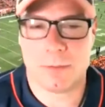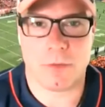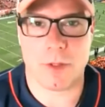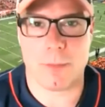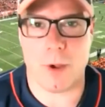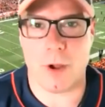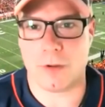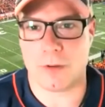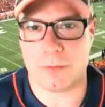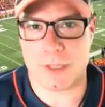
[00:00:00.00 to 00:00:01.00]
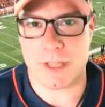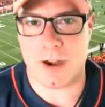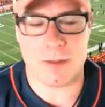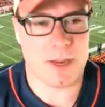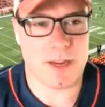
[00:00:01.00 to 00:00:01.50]
before the ball was
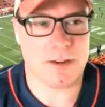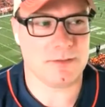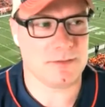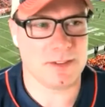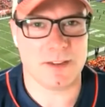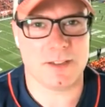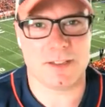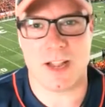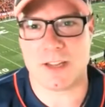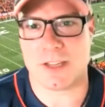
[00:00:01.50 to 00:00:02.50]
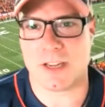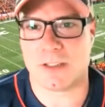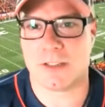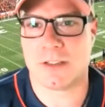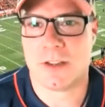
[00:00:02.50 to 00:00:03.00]
there. I mean, it's
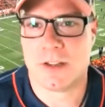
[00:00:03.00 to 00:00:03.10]
nonsense.